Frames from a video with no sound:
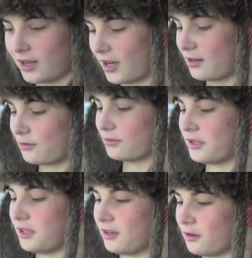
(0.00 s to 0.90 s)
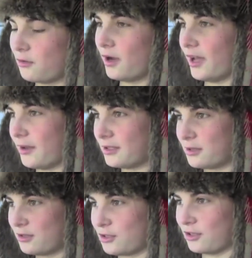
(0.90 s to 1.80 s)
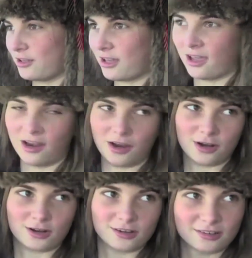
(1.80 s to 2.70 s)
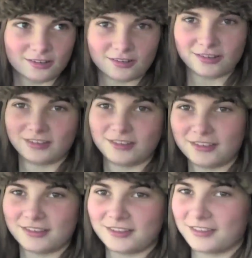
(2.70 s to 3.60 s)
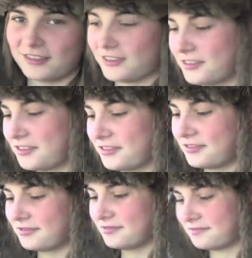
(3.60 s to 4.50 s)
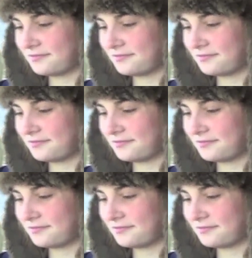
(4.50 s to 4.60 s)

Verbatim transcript: I don't really know why I should care. Well, you should care because if if they uh,